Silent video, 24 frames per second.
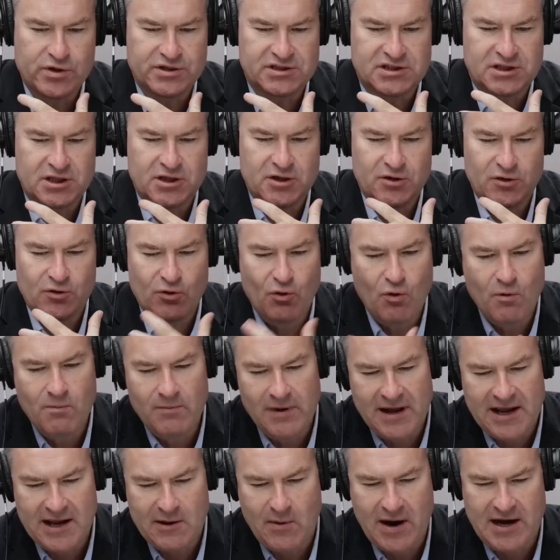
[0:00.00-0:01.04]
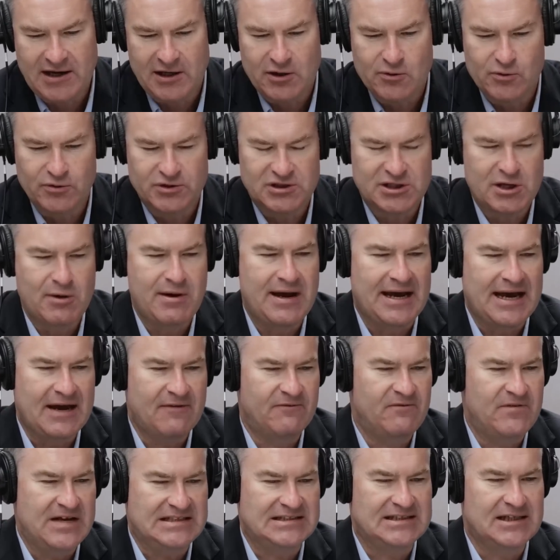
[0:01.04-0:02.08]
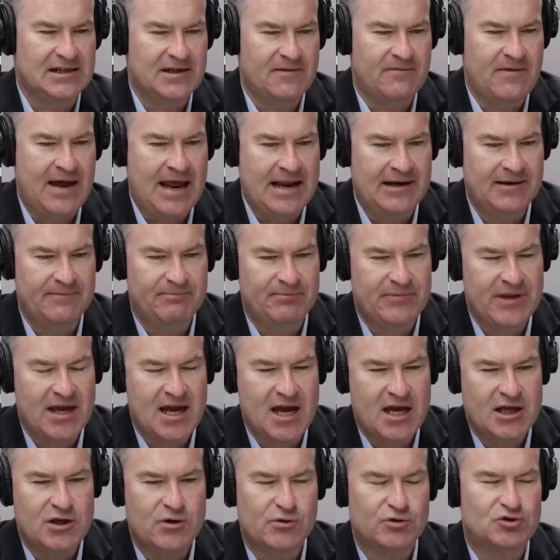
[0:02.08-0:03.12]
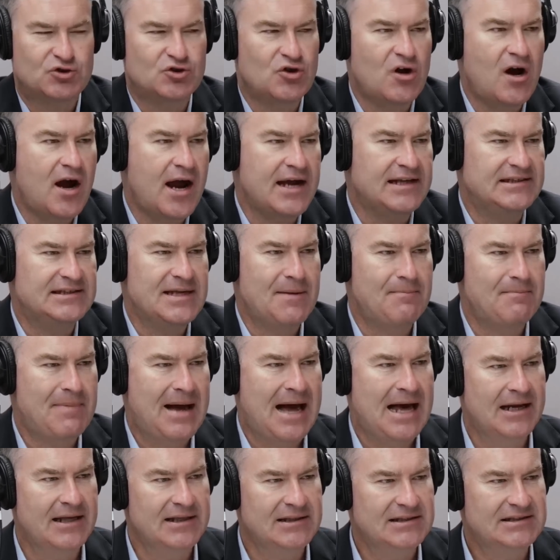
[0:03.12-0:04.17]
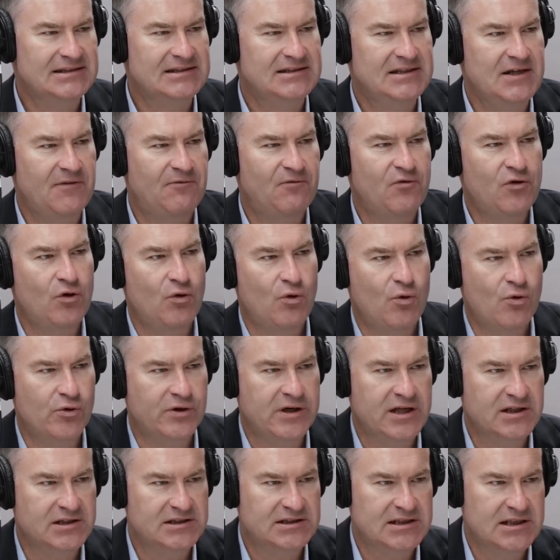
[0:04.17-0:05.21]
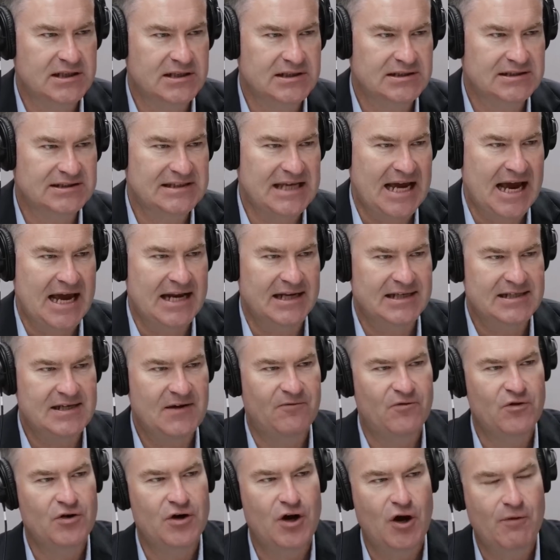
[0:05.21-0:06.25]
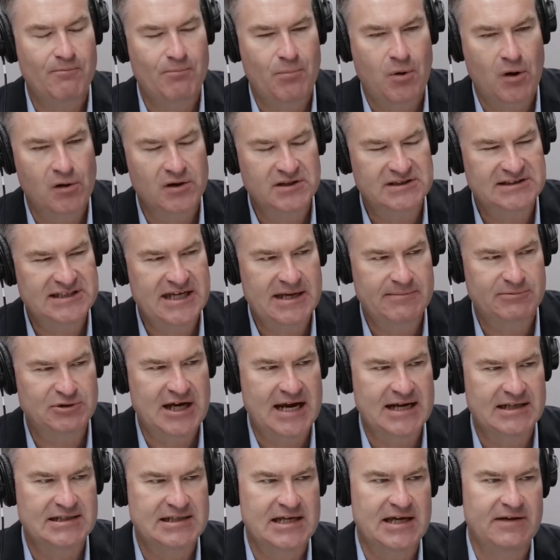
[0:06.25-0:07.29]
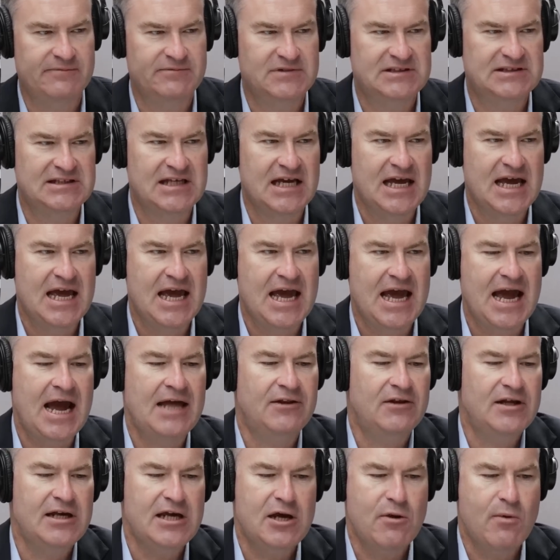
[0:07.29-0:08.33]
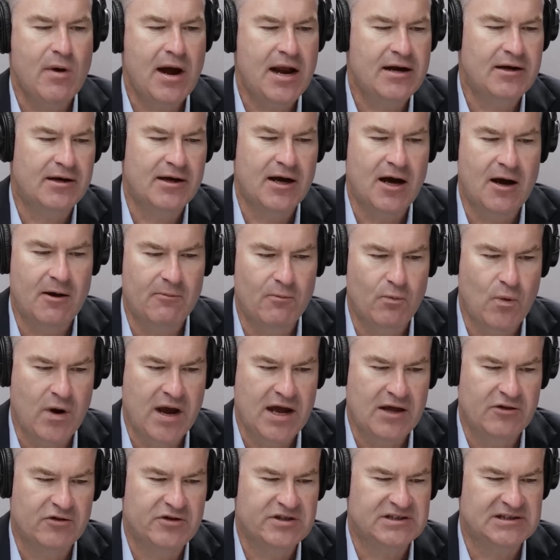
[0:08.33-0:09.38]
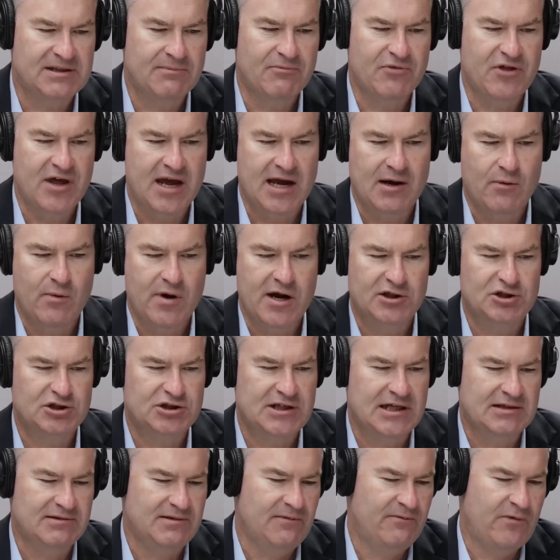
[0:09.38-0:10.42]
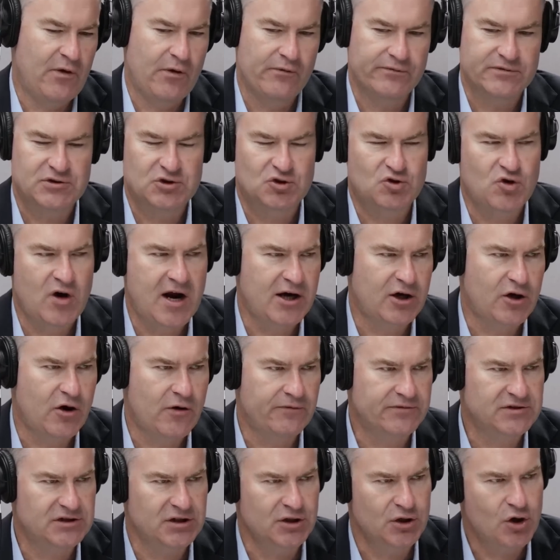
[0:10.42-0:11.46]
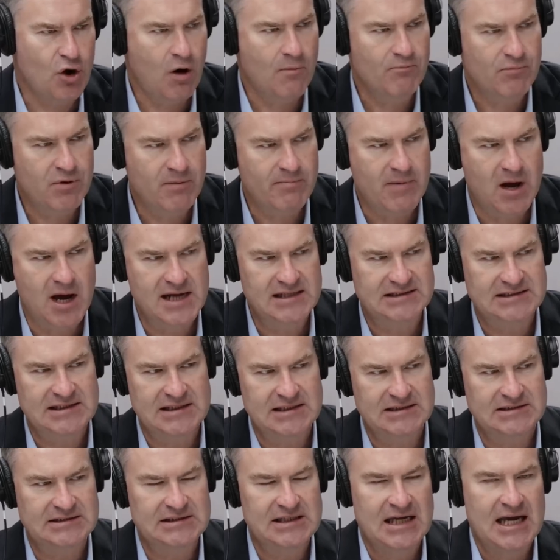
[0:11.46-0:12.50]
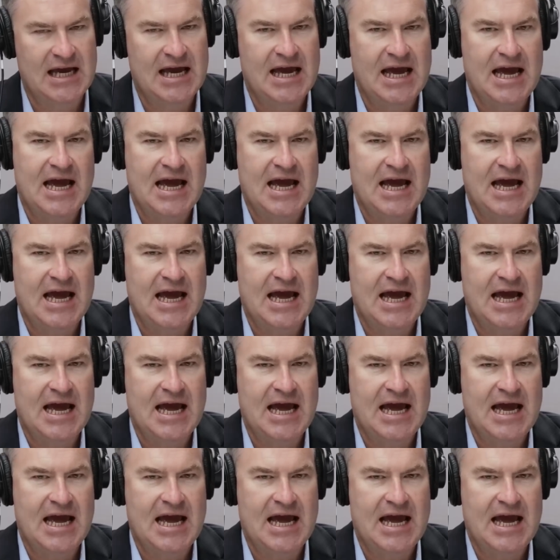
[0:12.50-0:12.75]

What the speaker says: was that normally when you're doing a fiscal event, you're trying to balance different audiences and different policy objectives, and that you end up with something which involves trade-offs and compromises